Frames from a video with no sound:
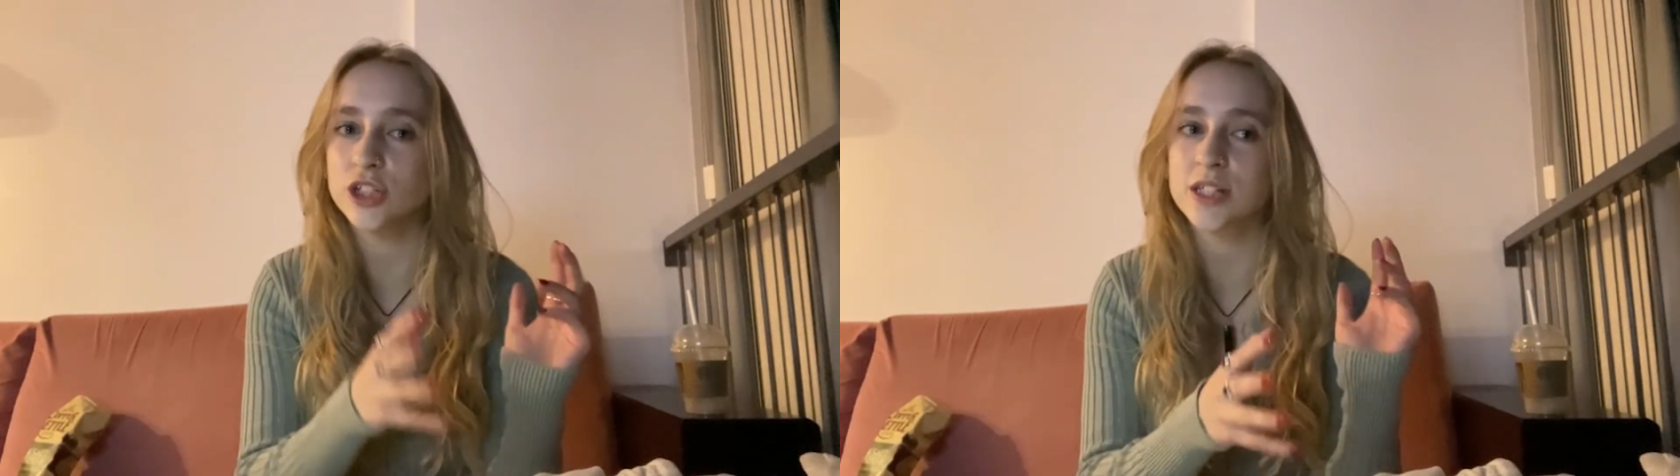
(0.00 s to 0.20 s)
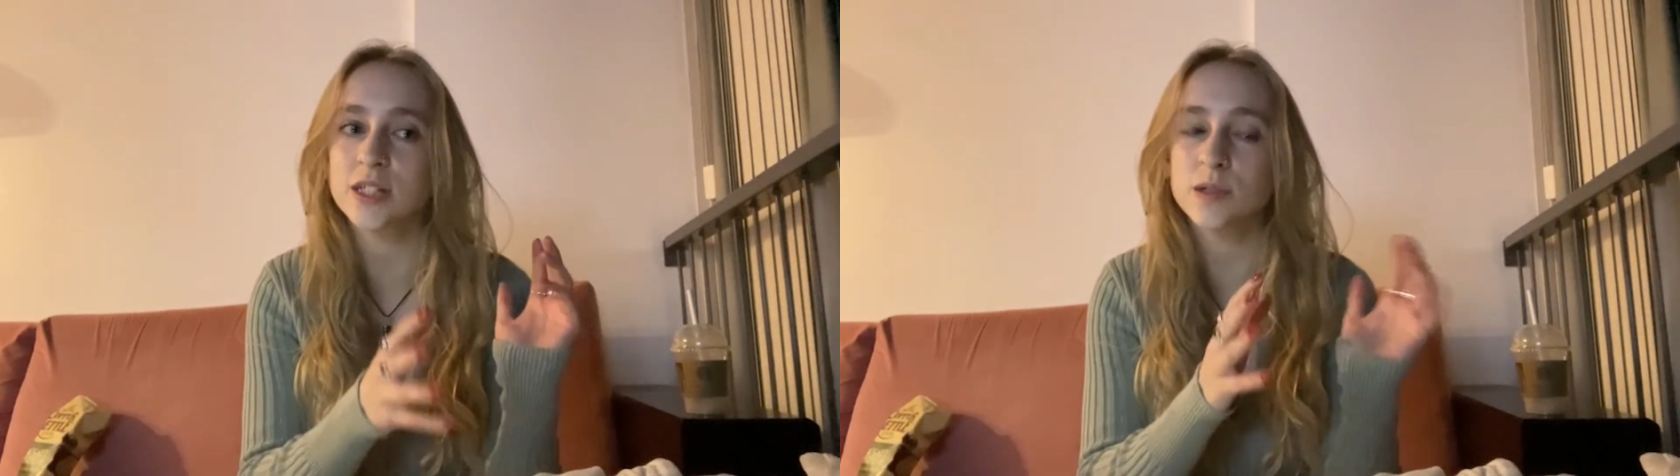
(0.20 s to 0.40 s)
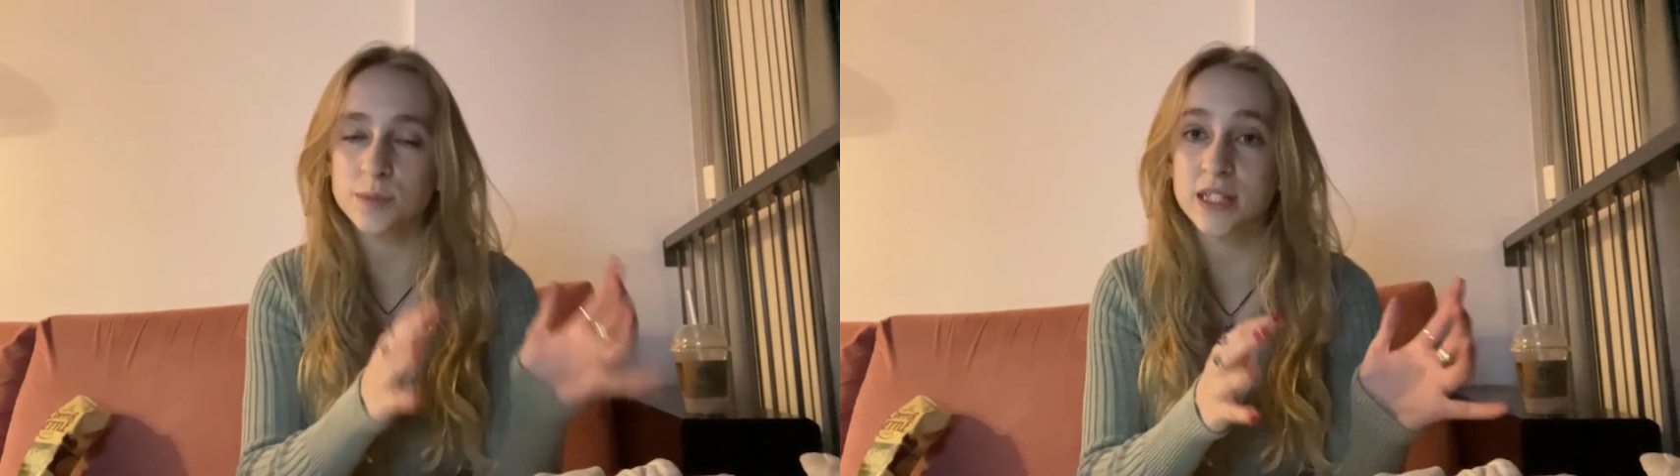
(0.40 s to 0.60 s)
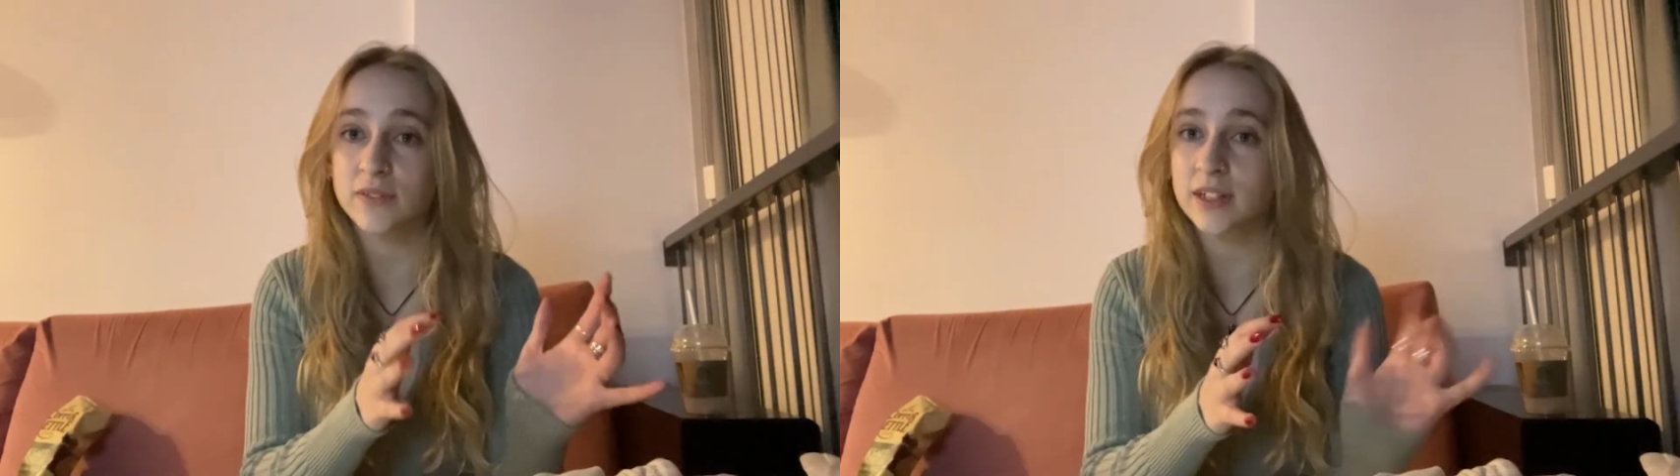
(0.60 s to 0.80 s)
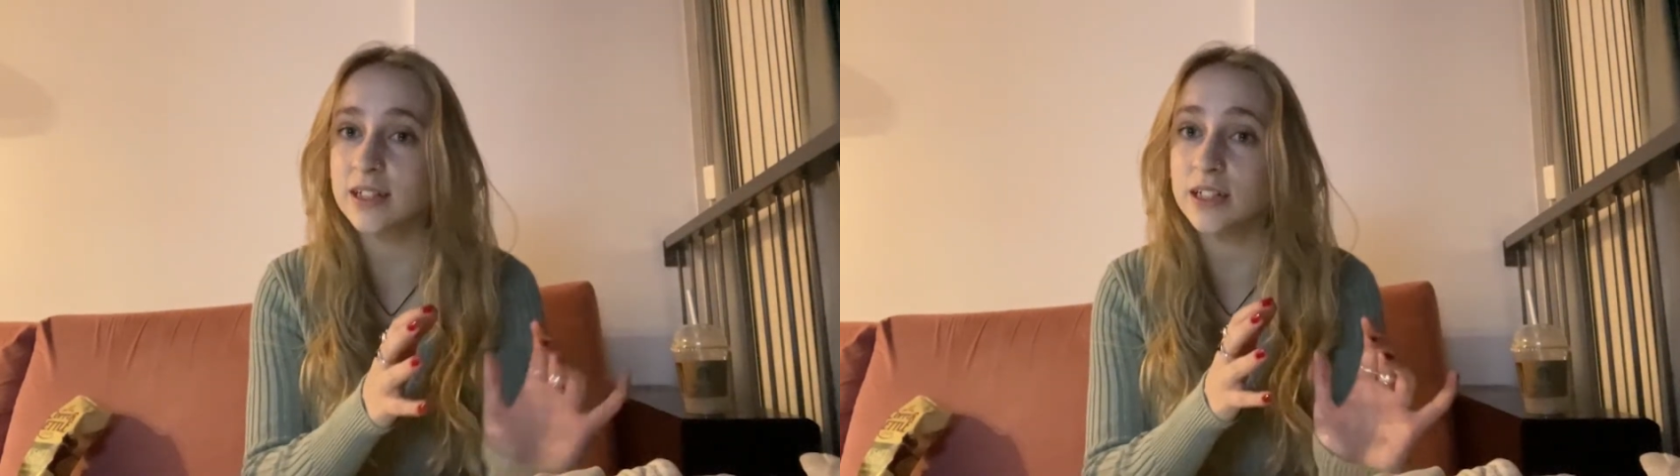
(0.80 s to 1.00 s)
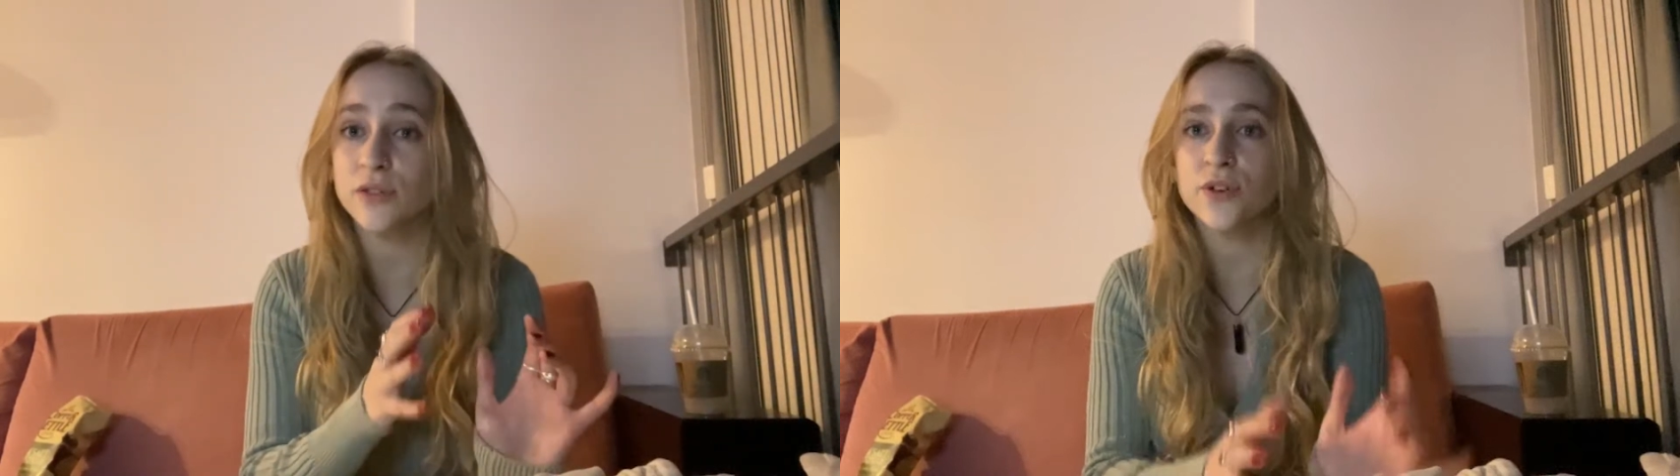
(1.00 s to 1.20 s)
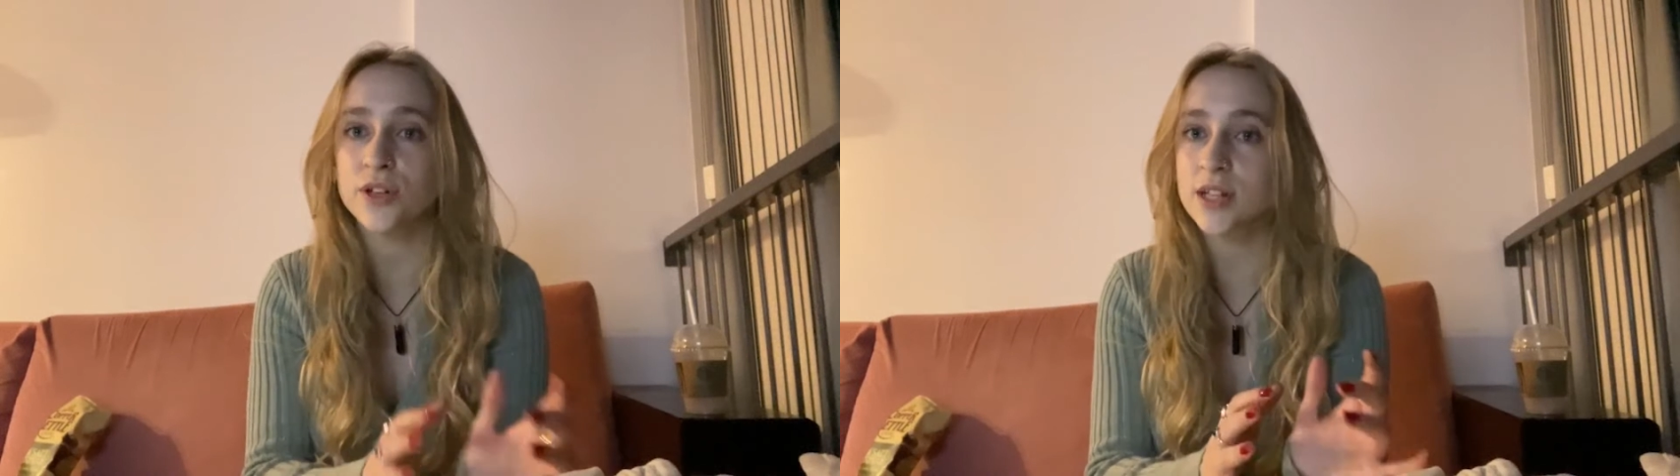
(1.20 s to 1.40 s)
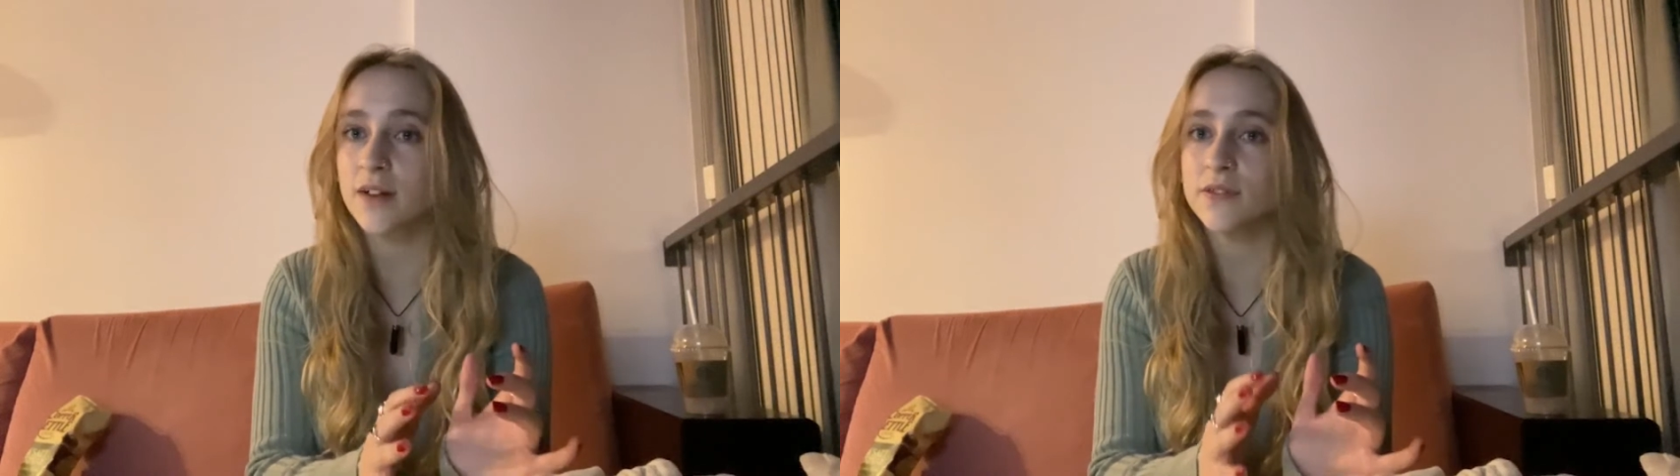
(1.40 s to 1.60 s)
just specifically in the
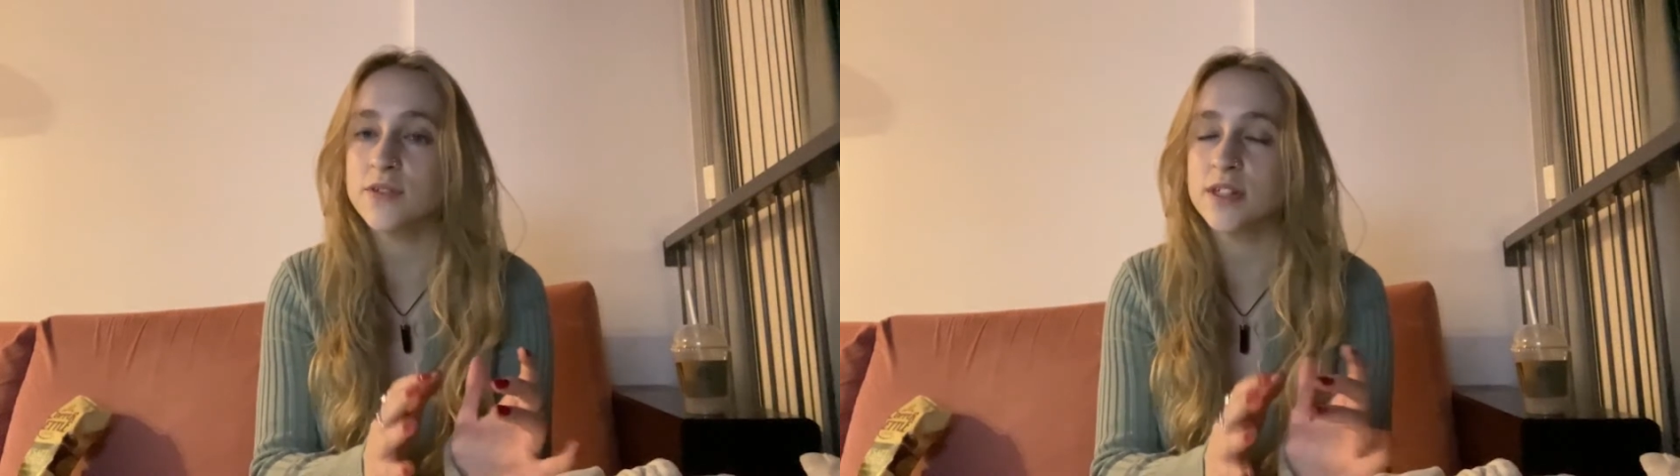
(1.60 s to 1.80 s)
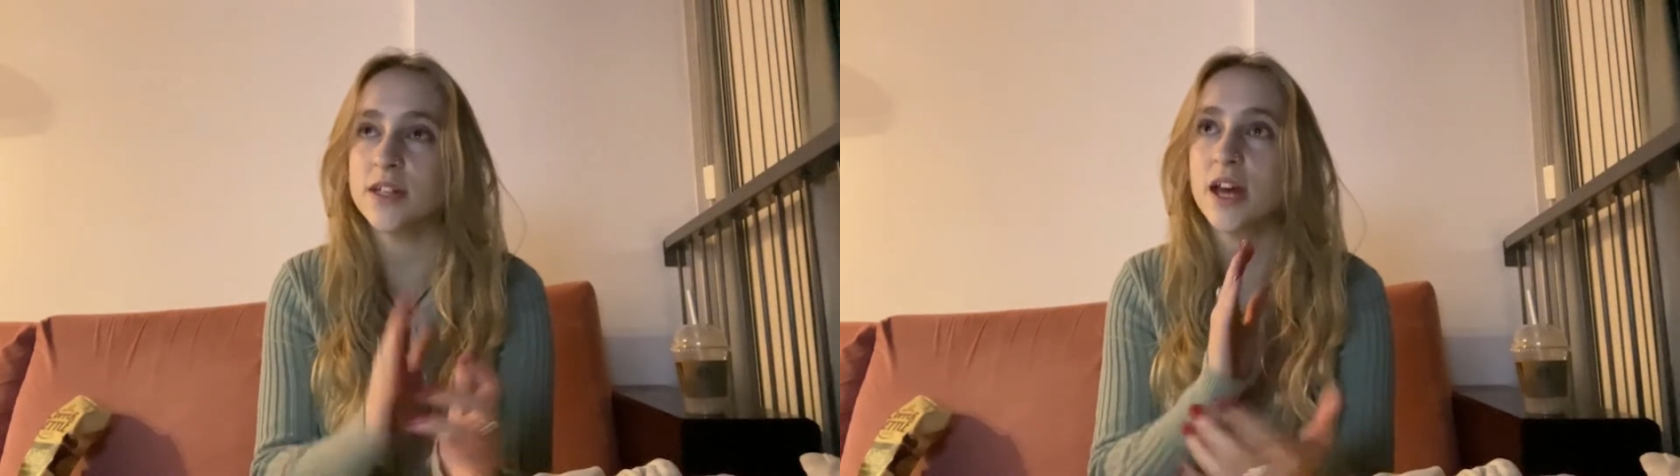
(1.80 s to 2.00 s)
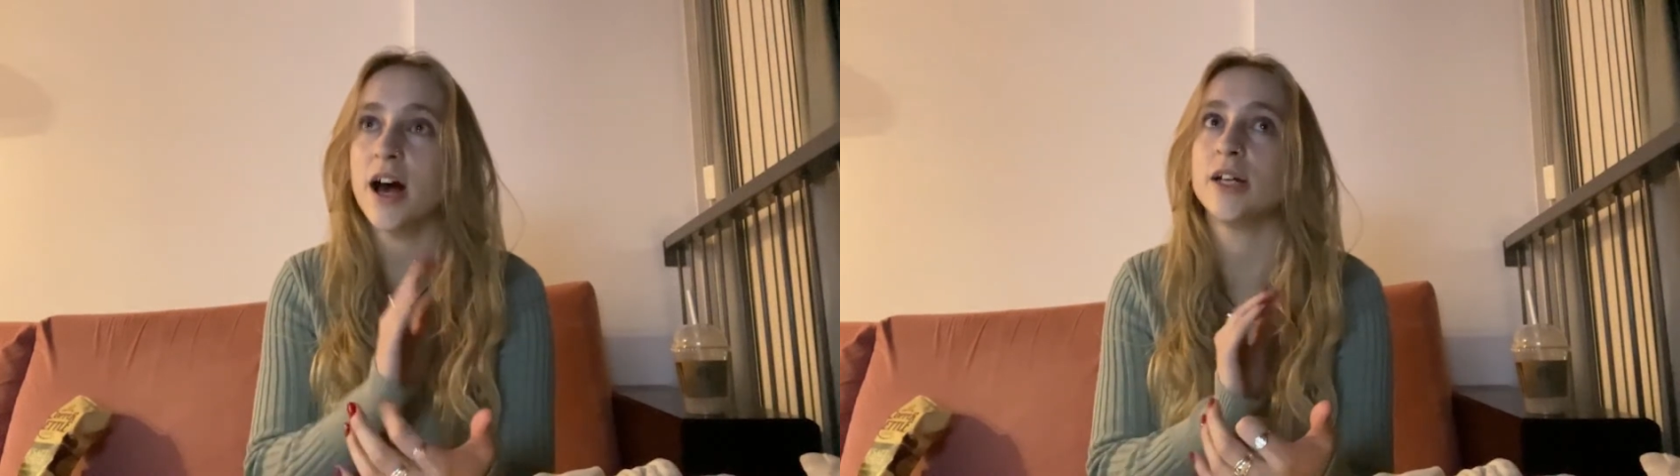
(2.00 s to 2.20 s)
first half of this year,